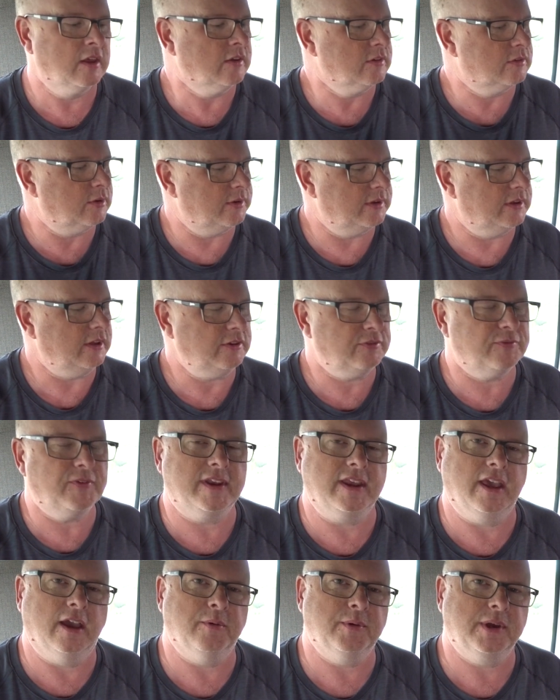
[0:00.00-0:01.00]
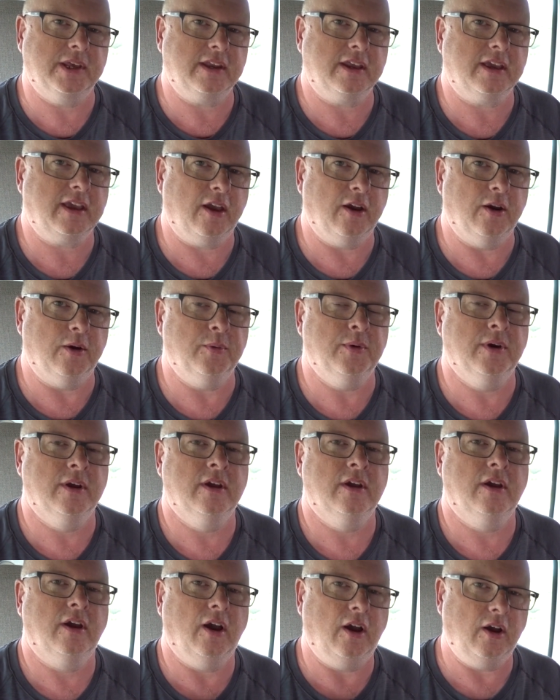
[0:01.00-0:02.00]
So in this video we're going to go
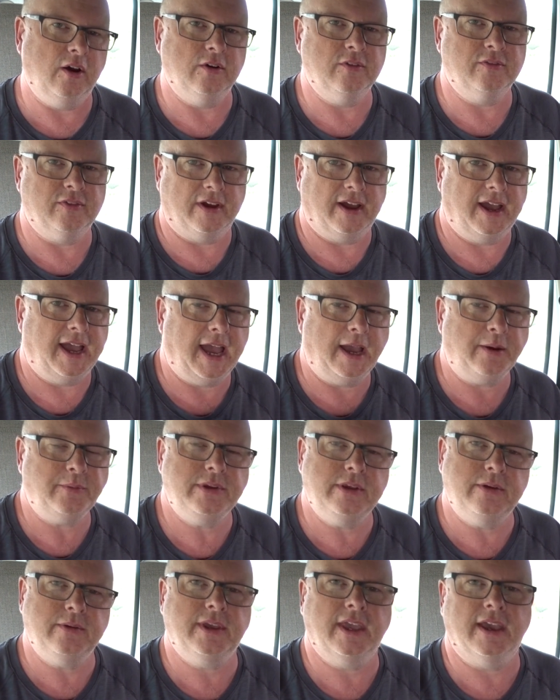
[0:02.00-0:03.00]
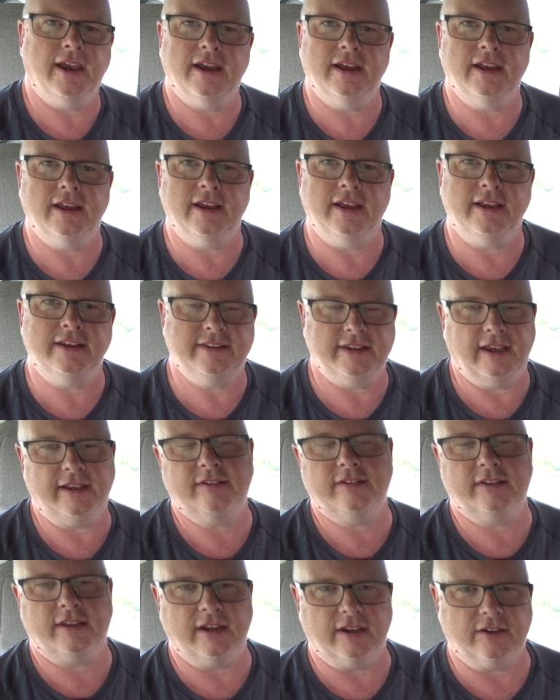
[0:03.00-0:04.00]
over how you get a
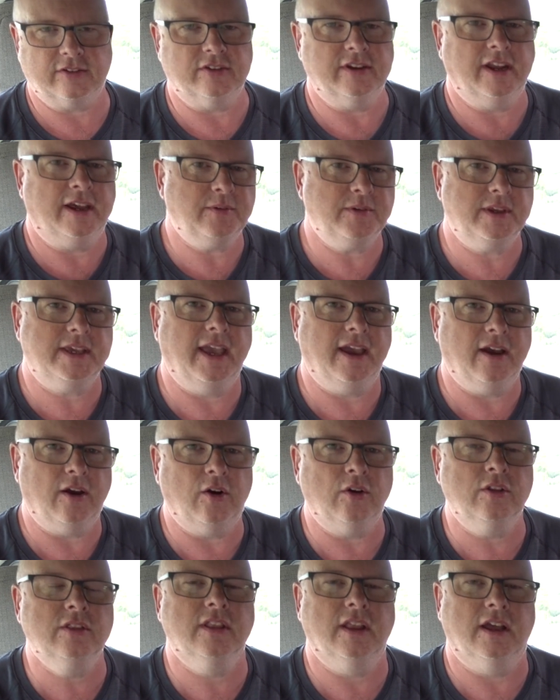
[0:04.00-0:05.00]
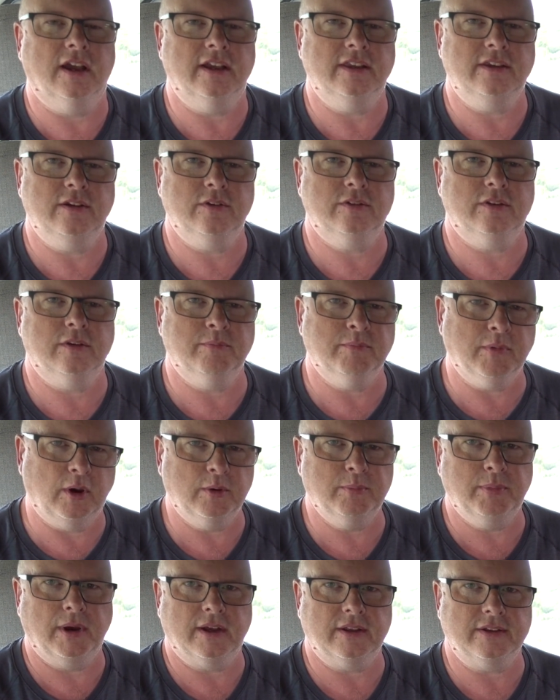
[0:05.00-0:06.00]
data connection, how you get online using
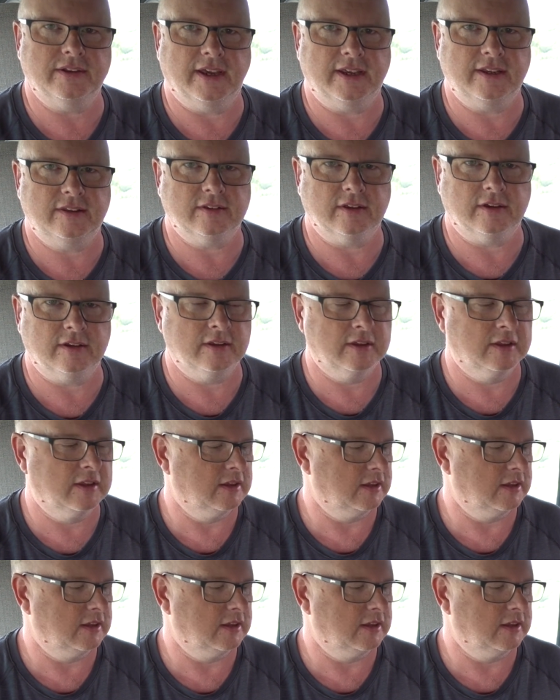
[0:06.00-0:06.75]
mobile data.